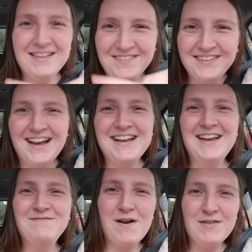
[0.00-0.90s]
as I was
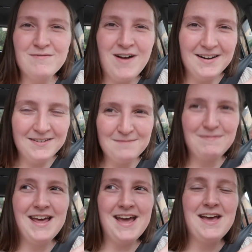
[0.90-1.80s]
saying, very
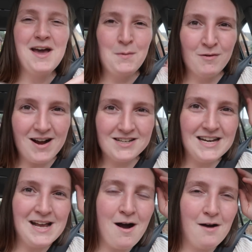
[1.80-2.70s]
randomly, we're
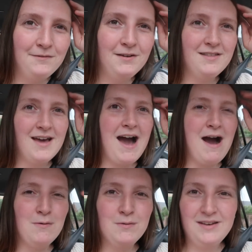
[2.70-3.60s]
actually off to the
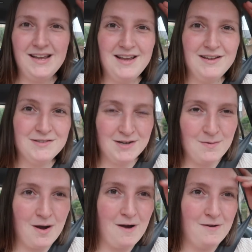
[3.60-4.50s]
Audi
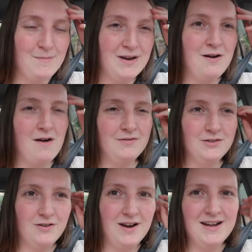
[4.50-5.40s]
show home in
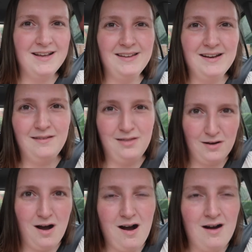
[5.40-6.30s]
Coventry, as in the
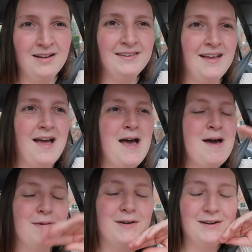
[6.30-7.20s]
cars,
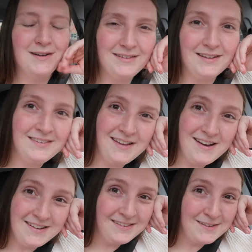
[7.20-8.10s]
because a
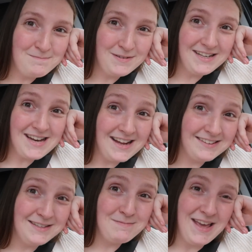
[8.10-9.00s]
certain somebody
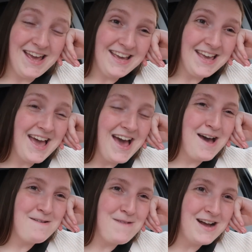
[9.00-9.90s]
next to me
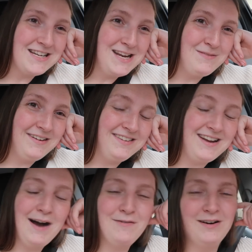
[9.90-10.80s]
um, actually wants
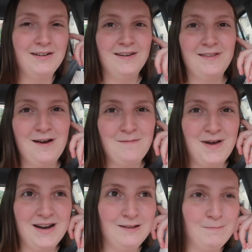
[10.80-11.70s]
to have a look at them
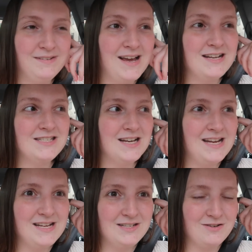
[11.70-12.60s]
and is
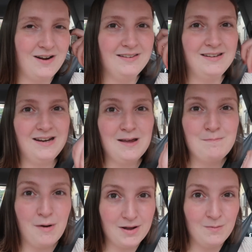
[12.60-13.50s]
potentially interested
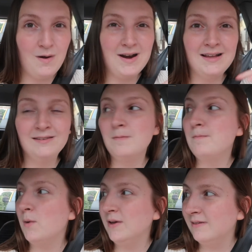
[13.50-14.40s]
in buying one at some
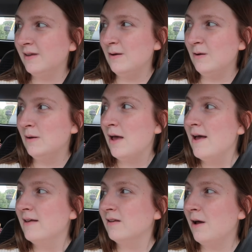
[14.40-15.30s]
point soon.
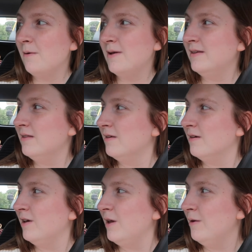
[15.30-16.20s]
So is it
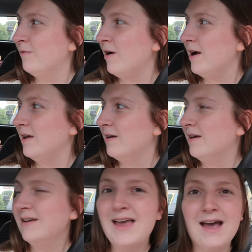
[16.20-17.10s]
the Q three?
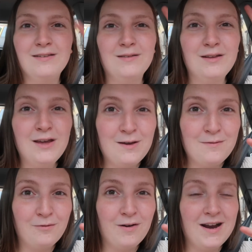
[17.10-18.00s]
Yeah. Yeah, so the Q
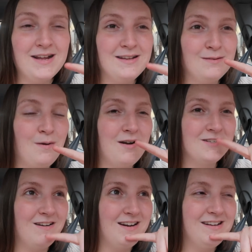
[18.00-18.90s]
three is what
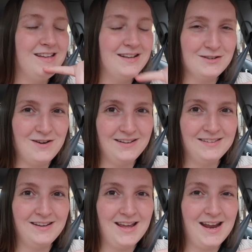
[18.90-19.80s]
Charlie's
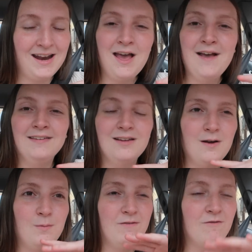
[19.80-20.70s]
interested in.
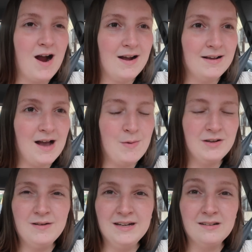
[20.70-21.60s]
So we've rang and we
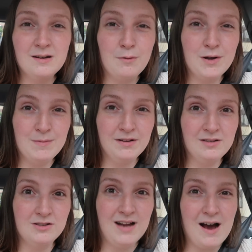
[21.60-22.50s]
don't need an appointment
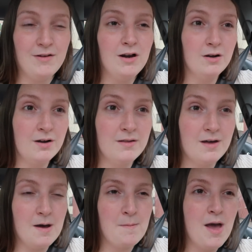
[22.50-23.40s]
to just have a look at them,